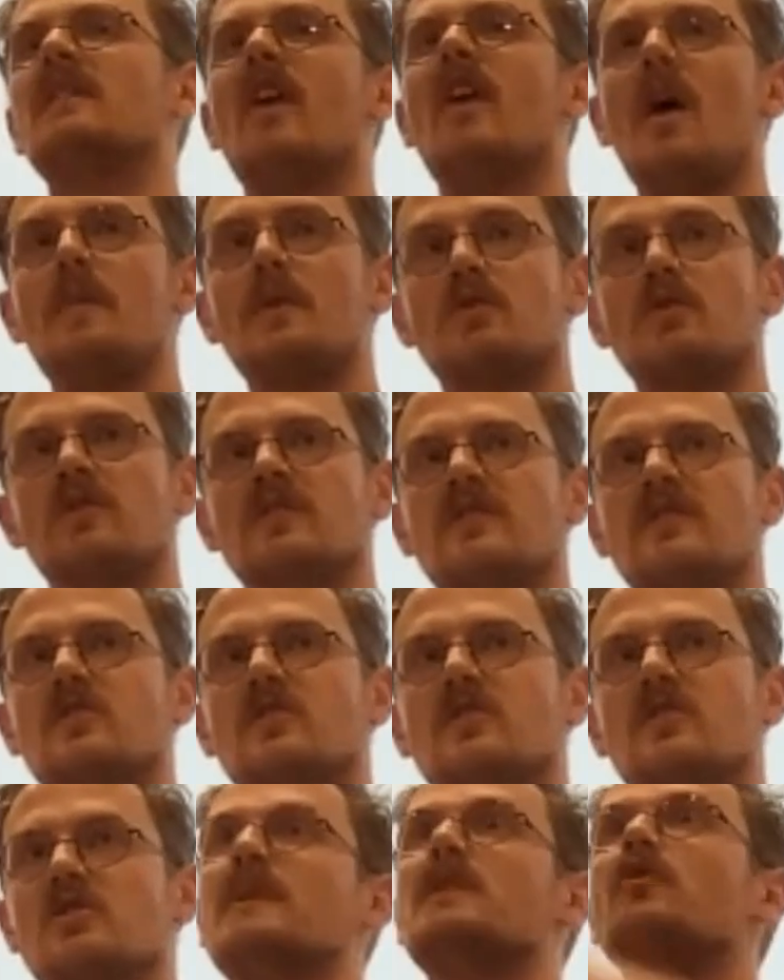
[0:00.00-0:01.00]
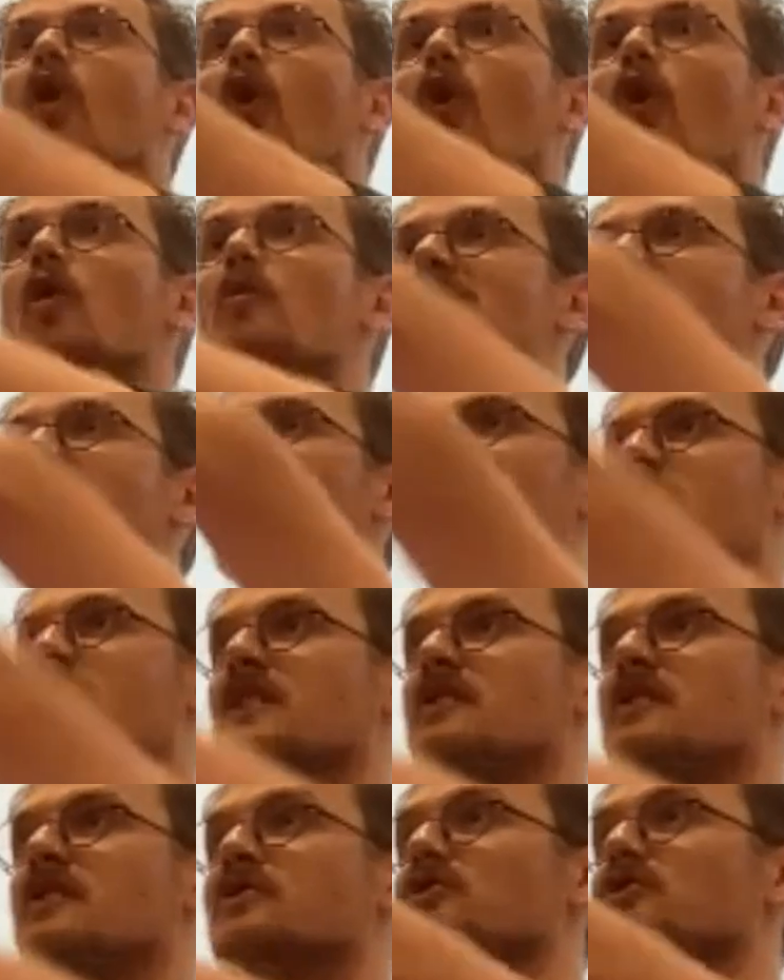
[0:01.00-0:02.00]
kind of arbitrary decisions, but they're all based on
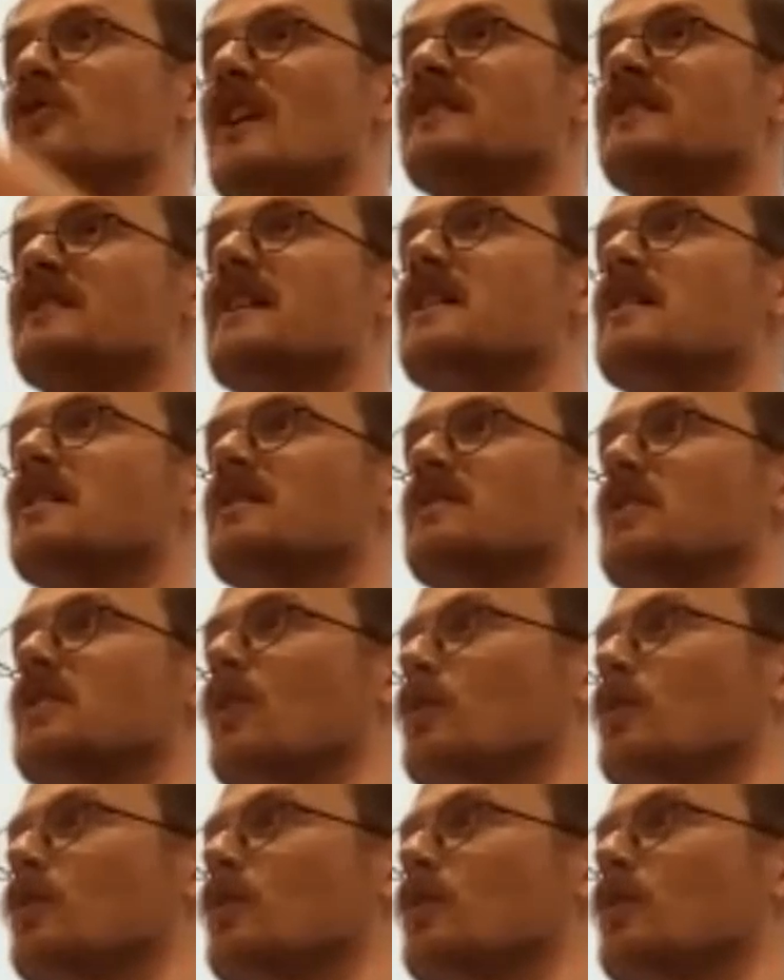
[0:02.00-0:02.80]
things that Durante and